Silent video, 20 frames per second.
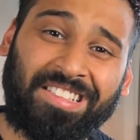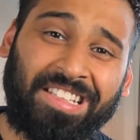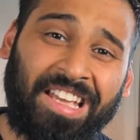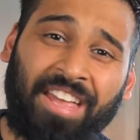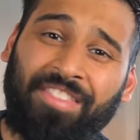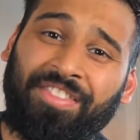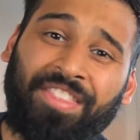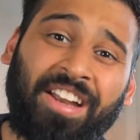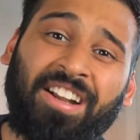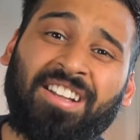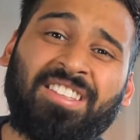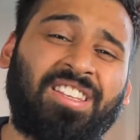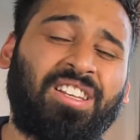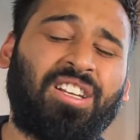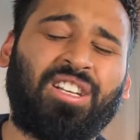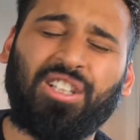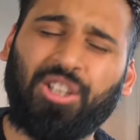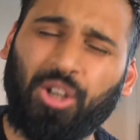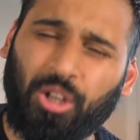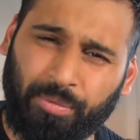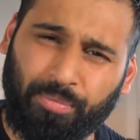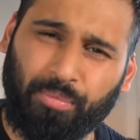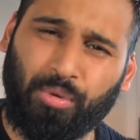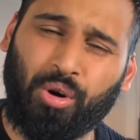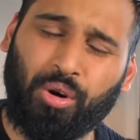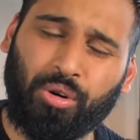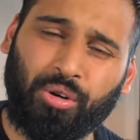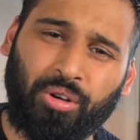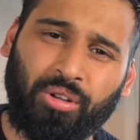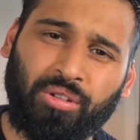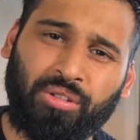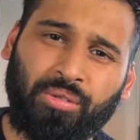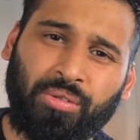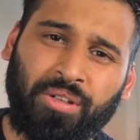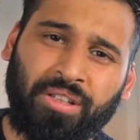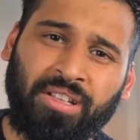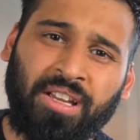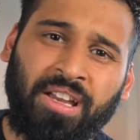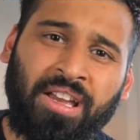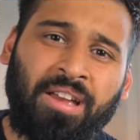And there's a lot more onto
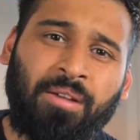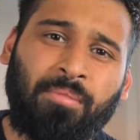it,